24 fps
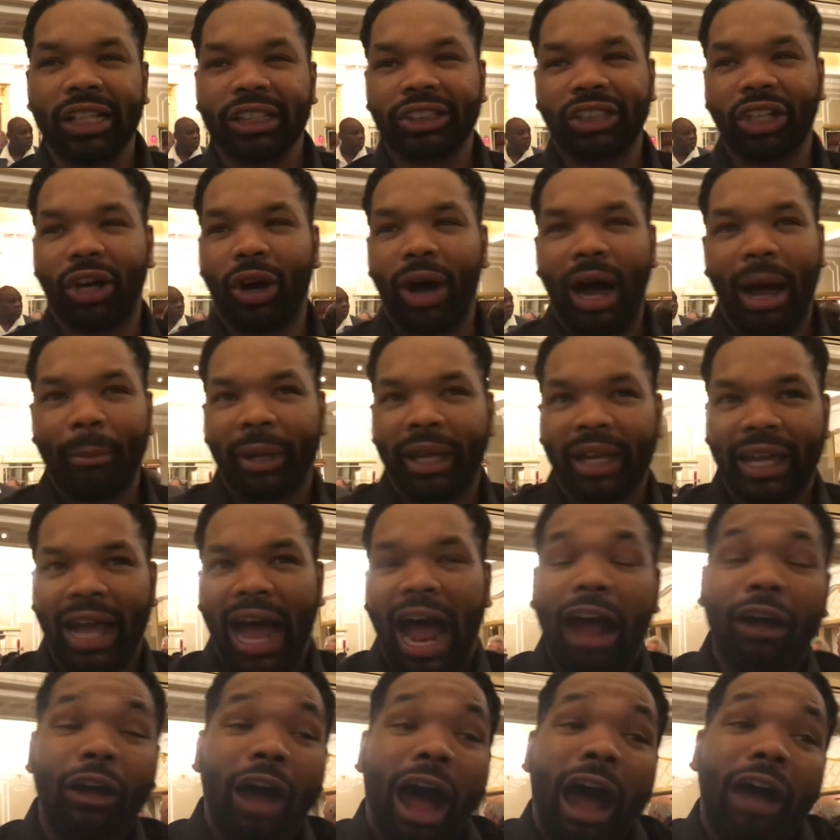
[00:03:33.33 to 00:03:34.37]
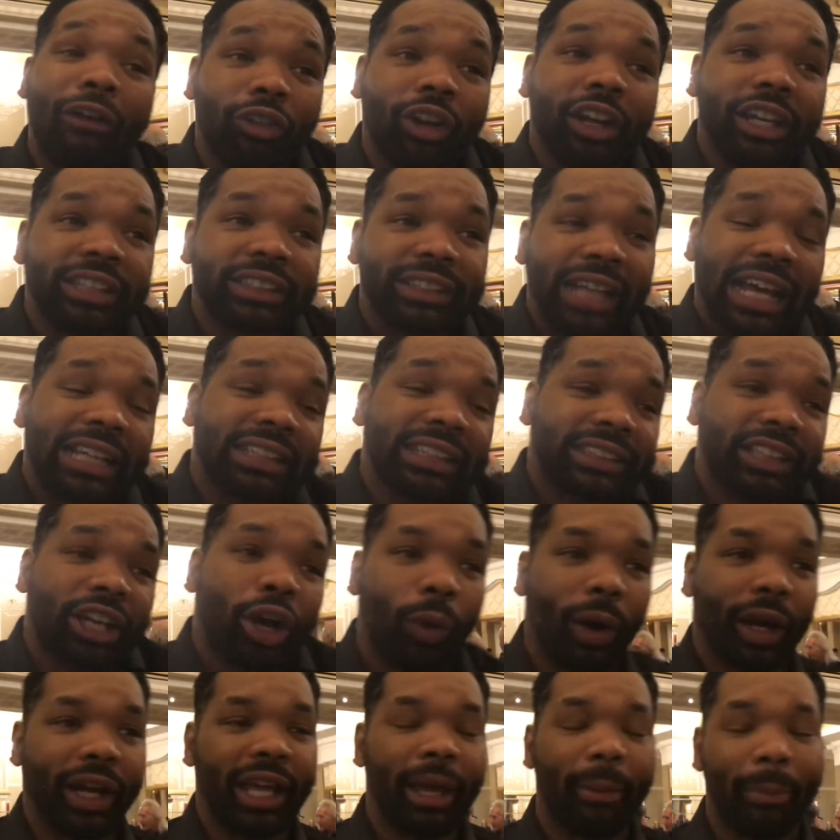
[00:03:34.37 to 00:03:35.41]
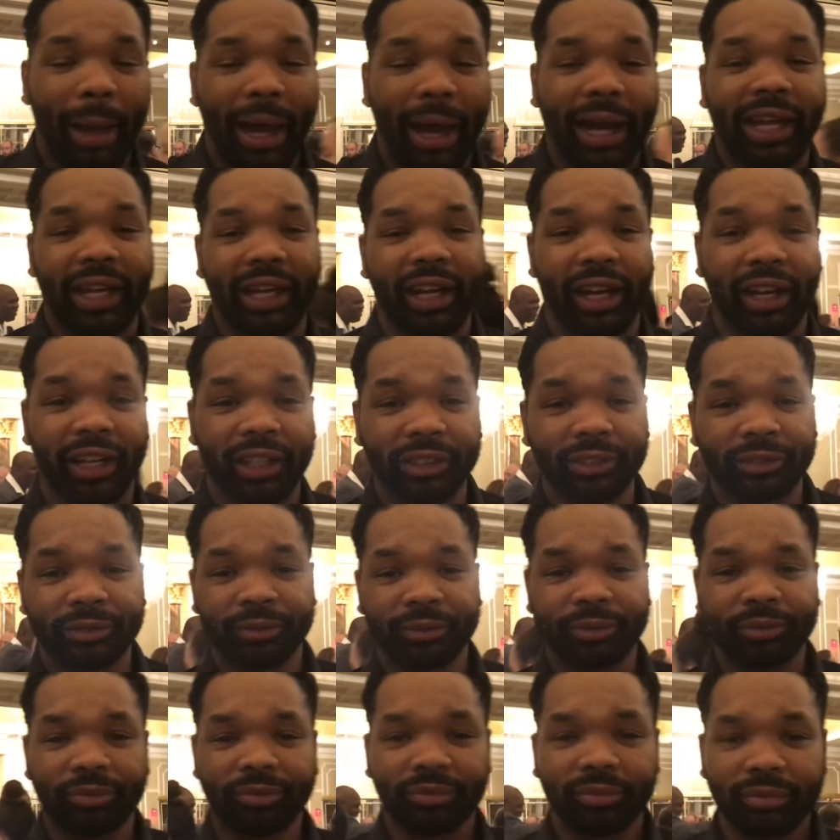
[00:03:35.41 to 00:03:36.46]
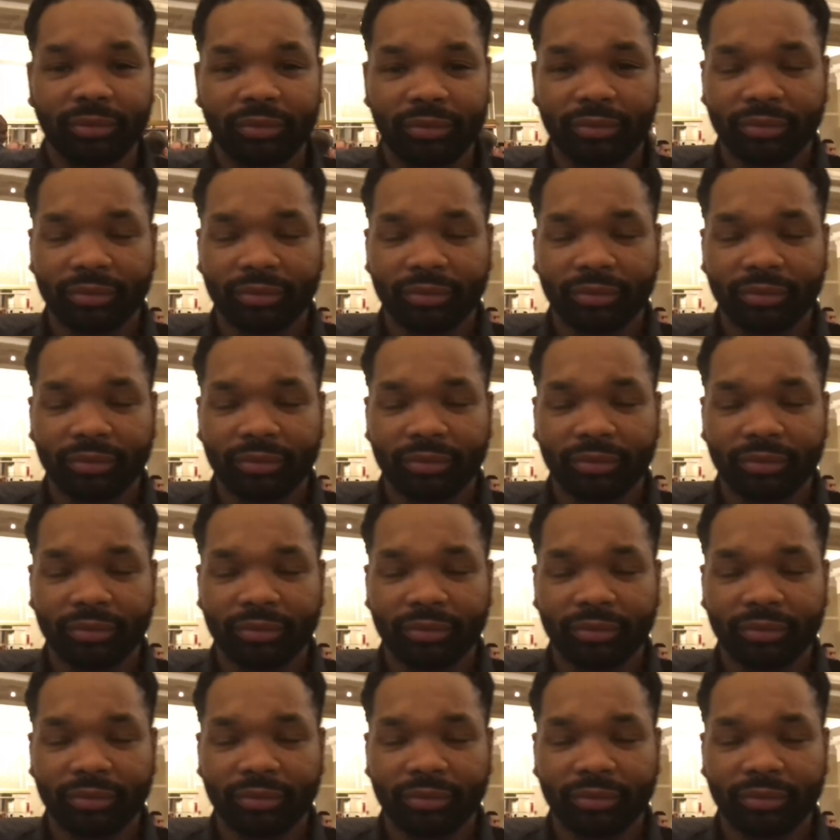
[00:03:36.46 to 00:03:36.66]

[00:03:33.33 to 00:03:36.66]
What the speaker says: So, I mean, I still want to get back in there.